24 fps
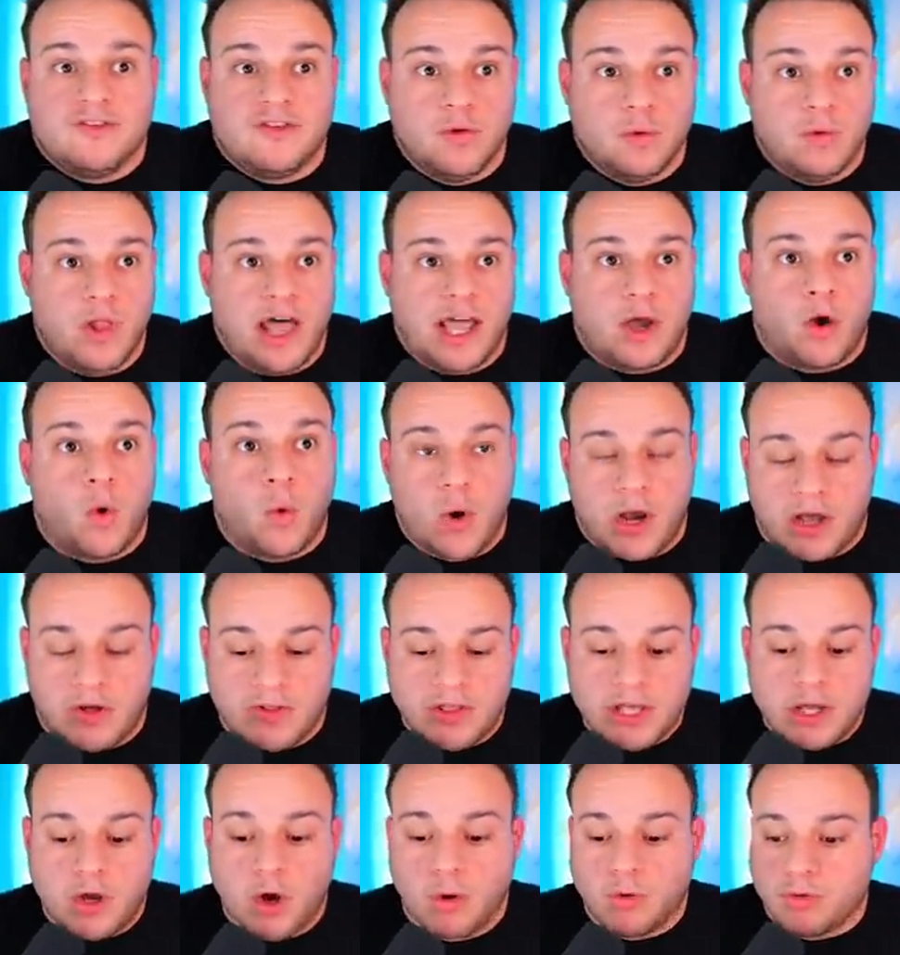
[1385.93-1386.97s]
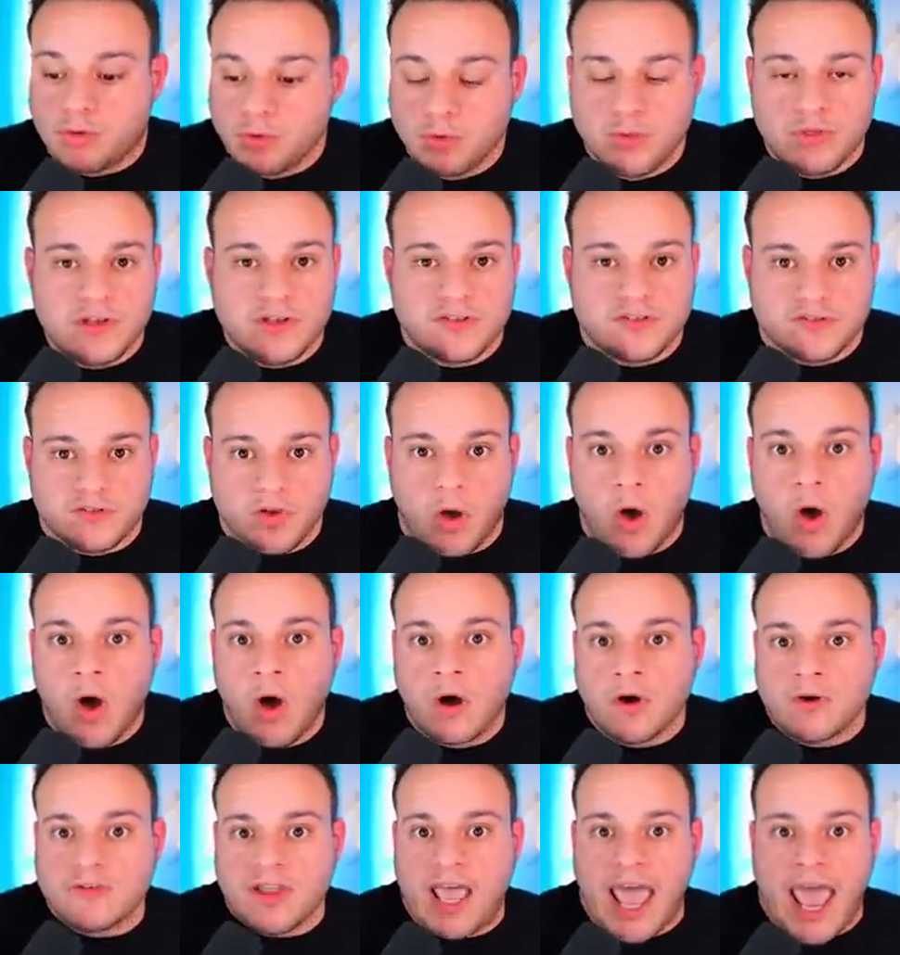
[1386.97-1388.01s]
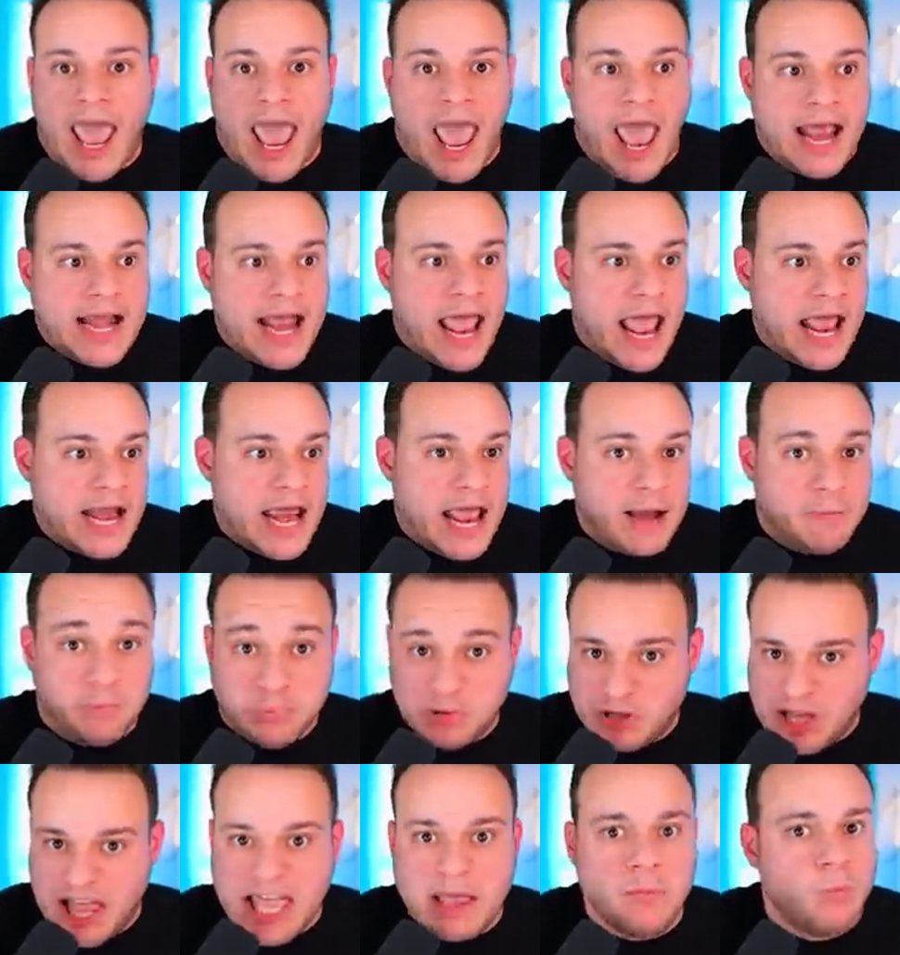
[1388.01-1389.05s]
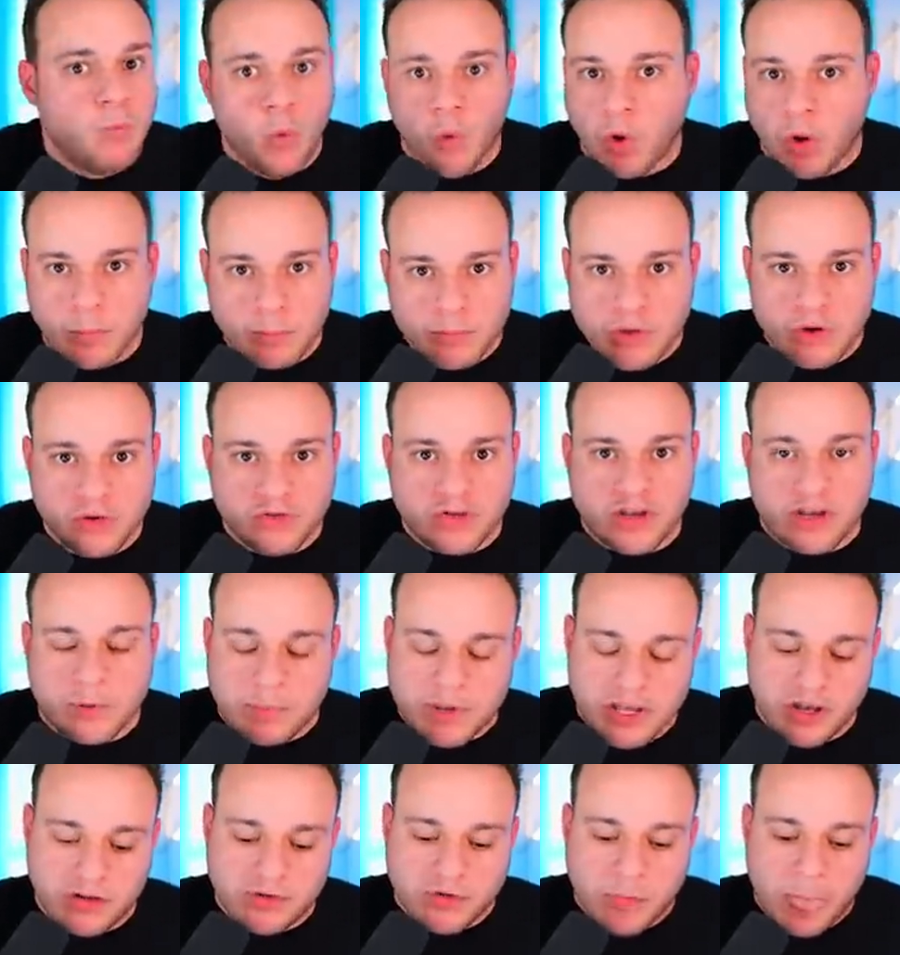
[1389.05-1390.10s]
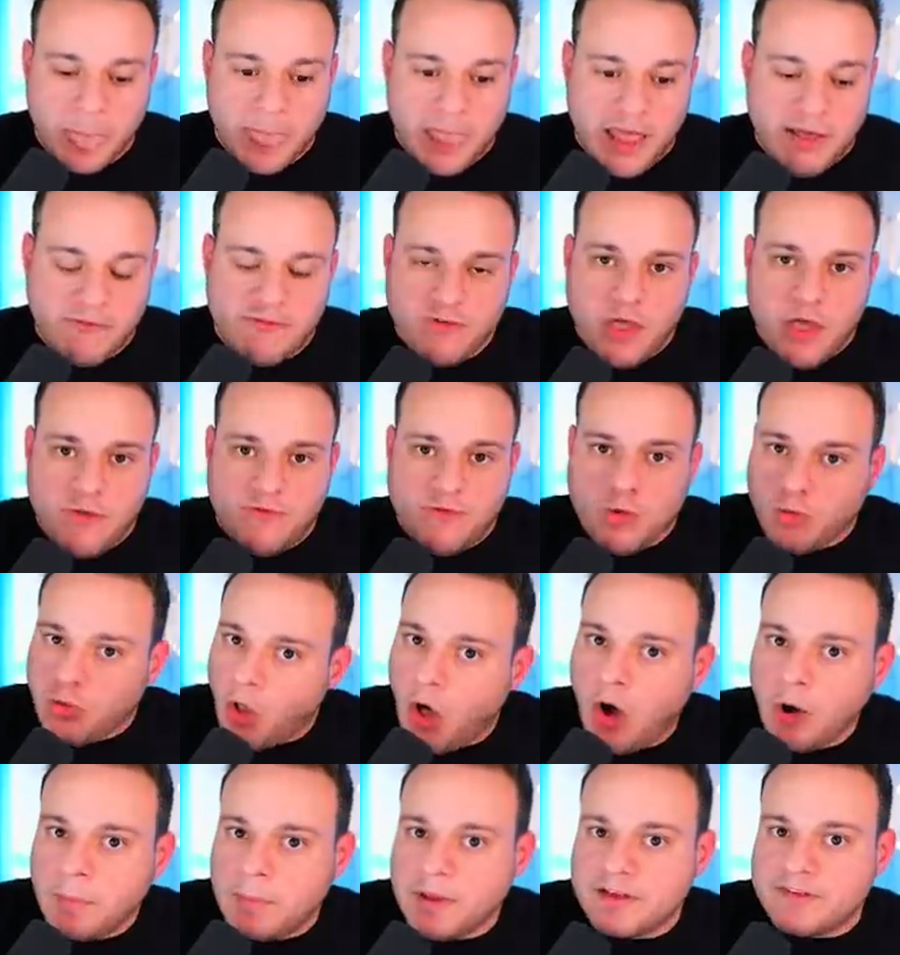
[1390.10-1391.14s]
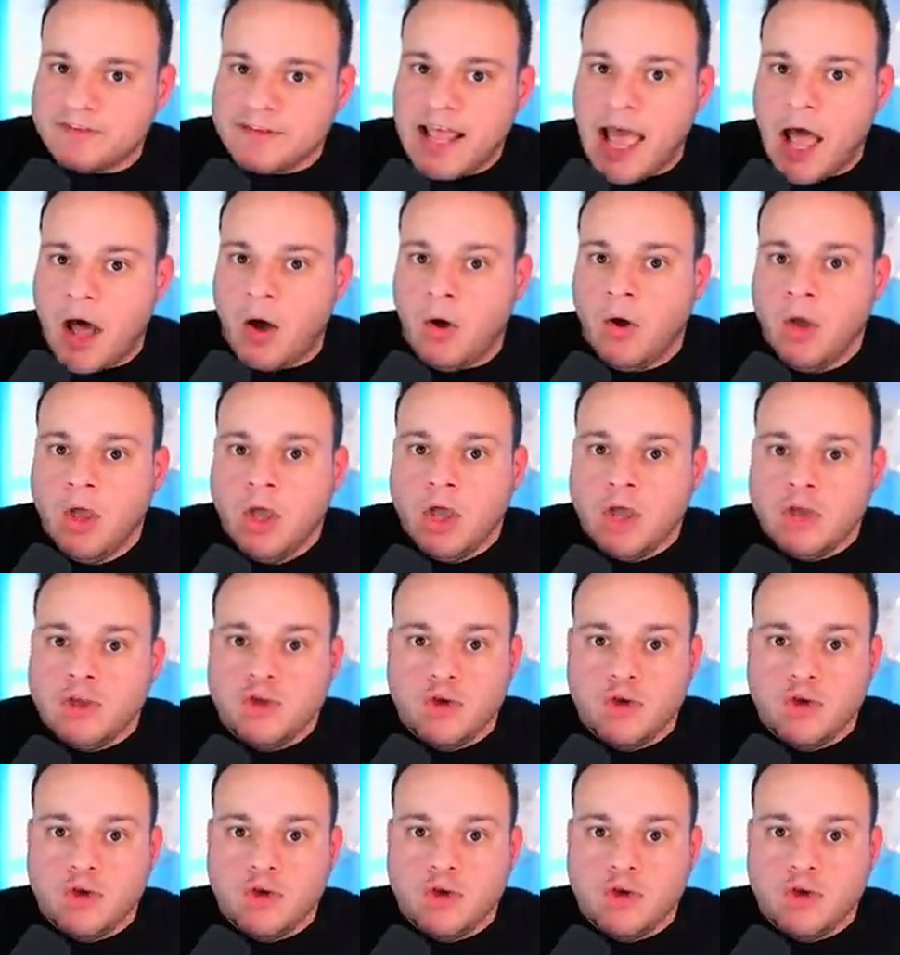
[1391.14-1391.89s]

to like quickly go through these songs and, and, and, and play more music because if, if you long mix now,